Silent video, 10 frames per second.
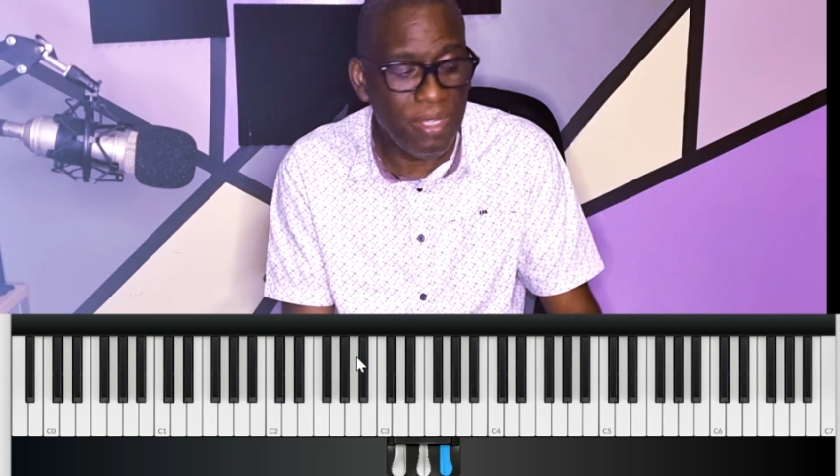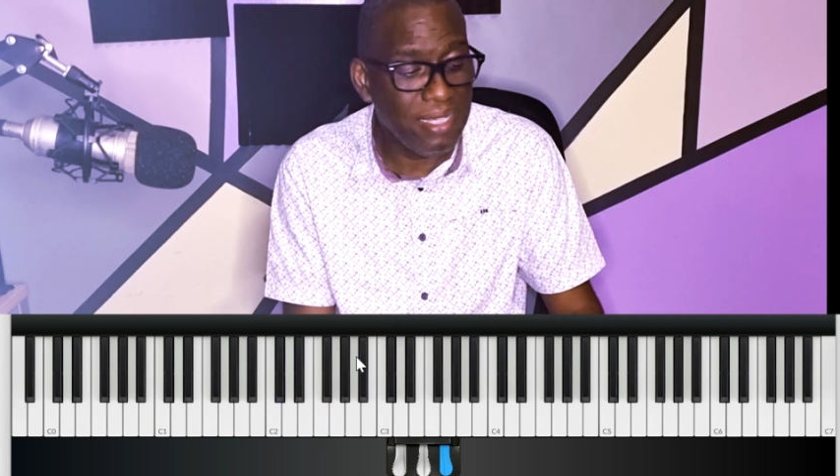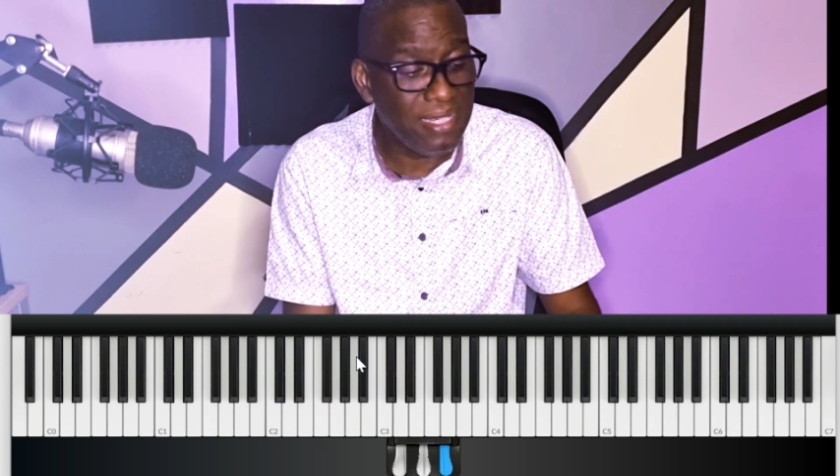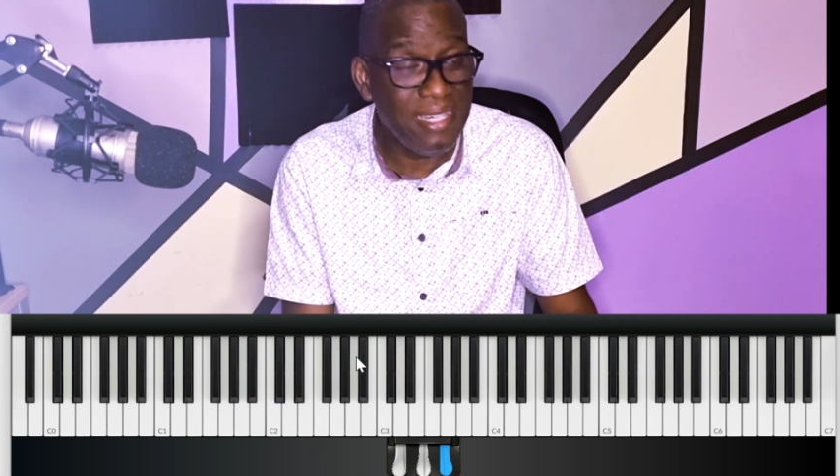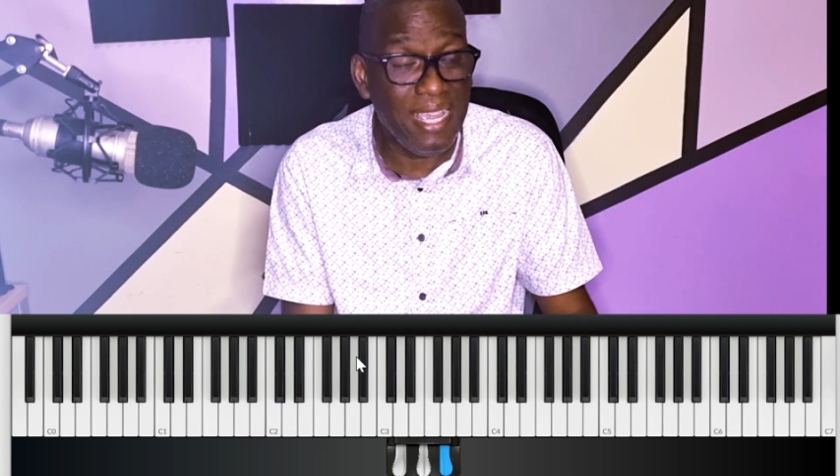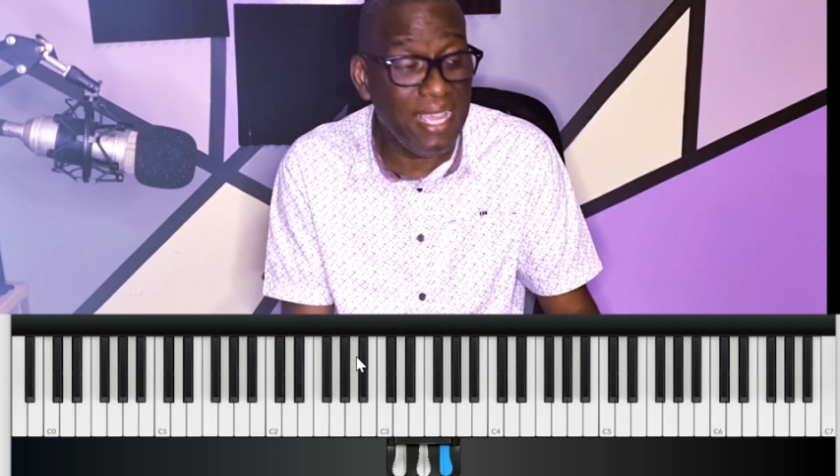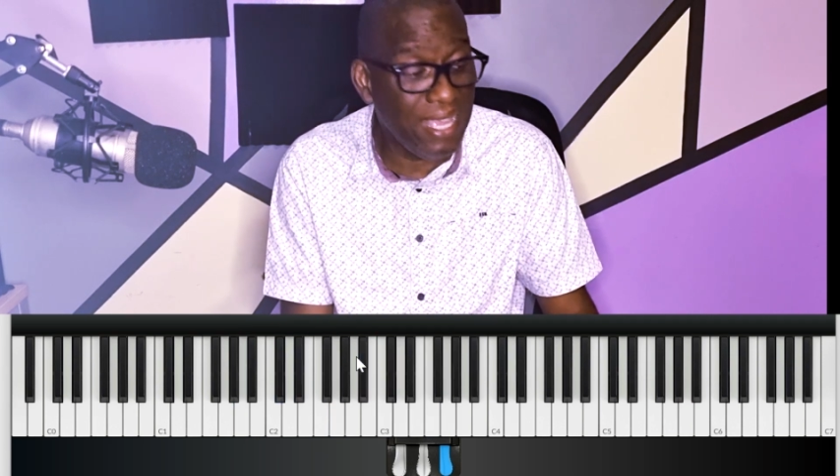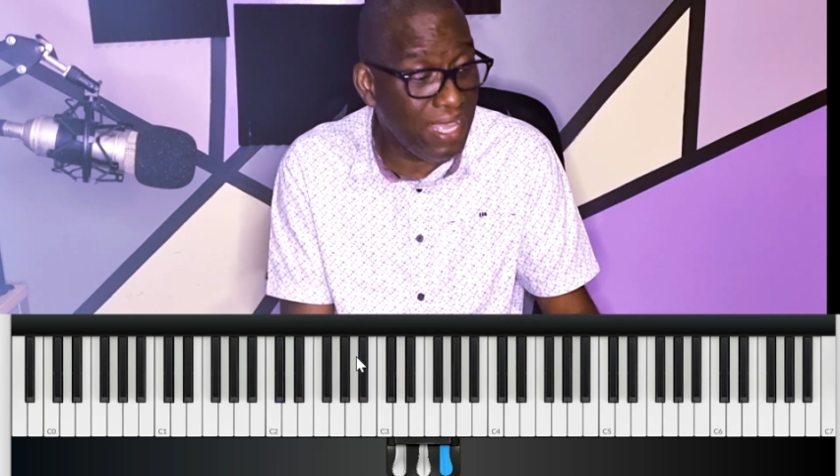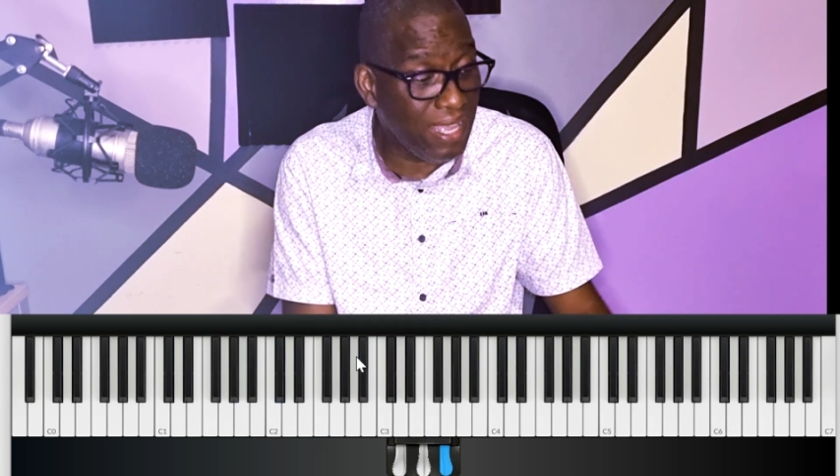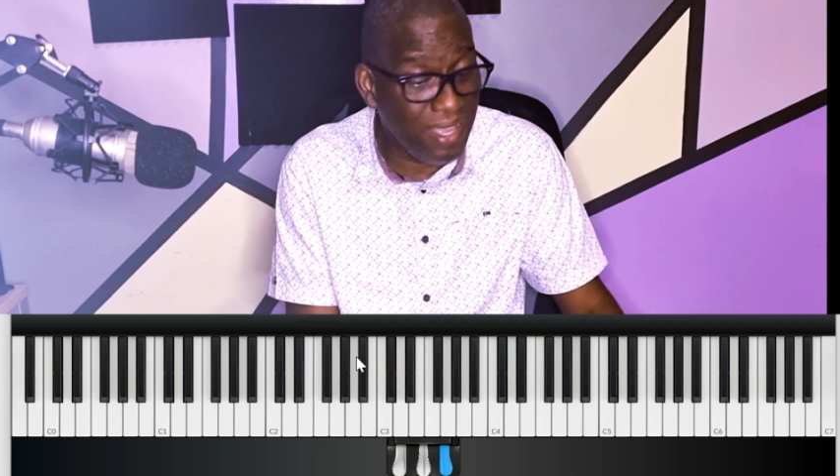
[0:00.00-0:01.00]
but
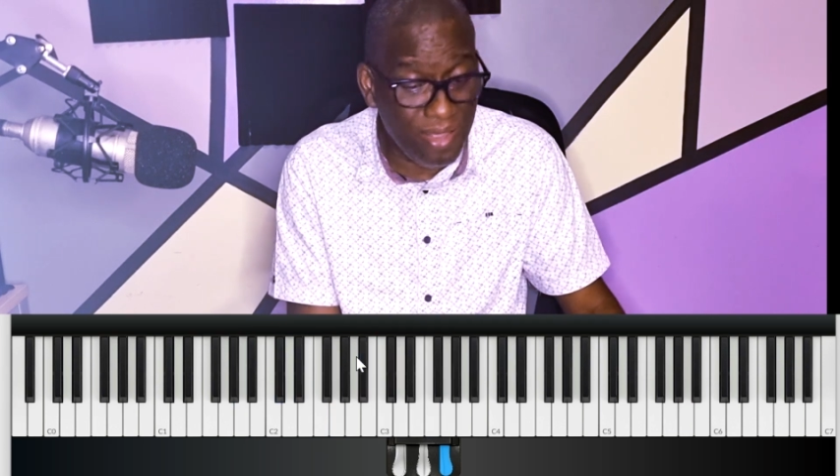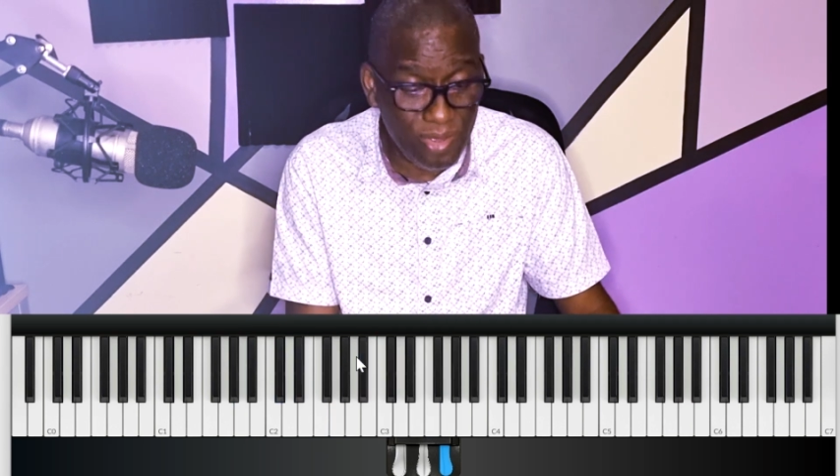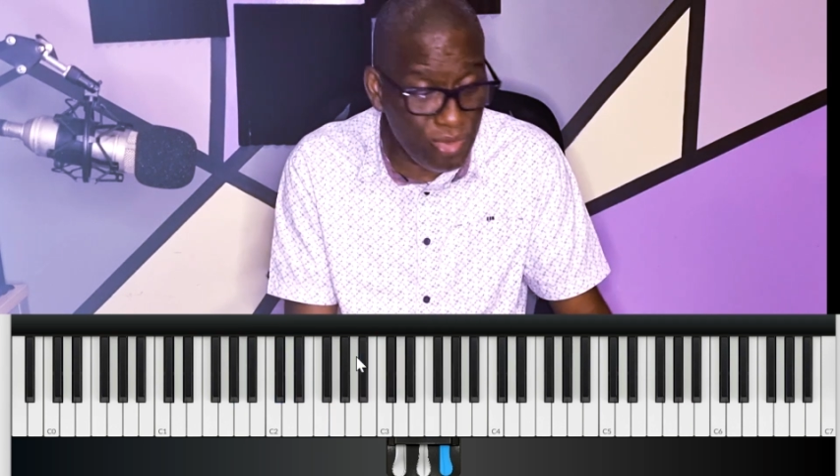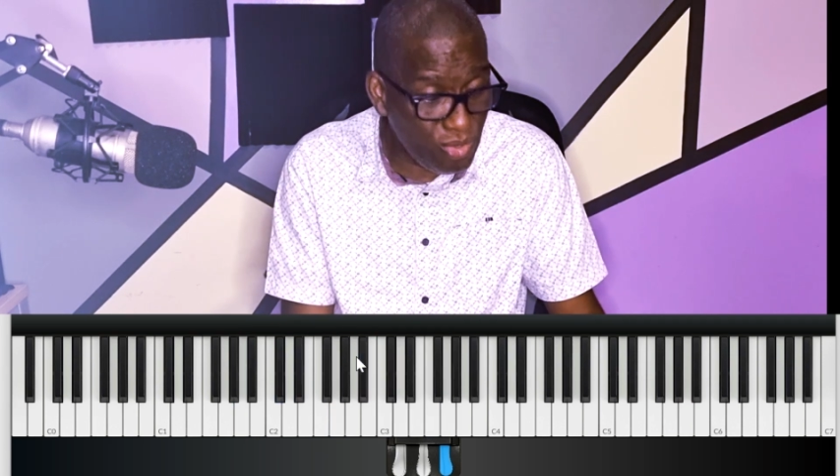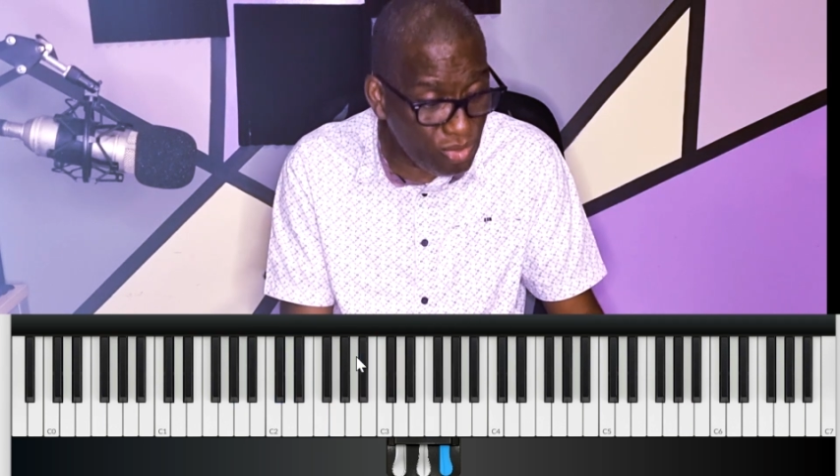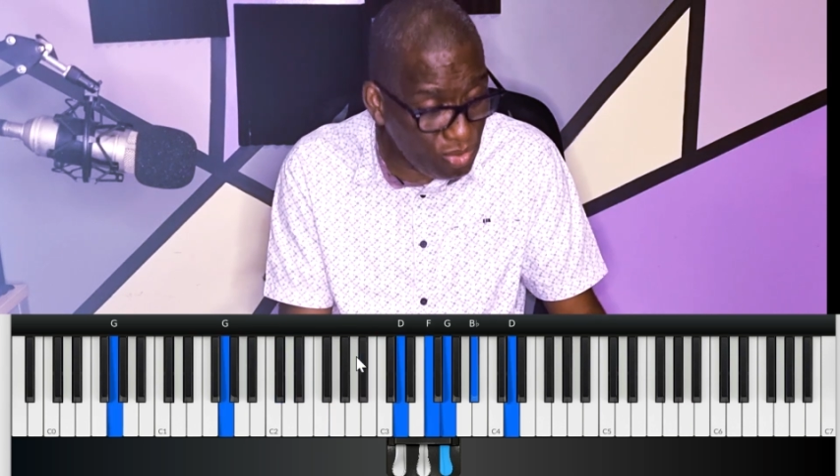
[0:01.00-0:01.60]
now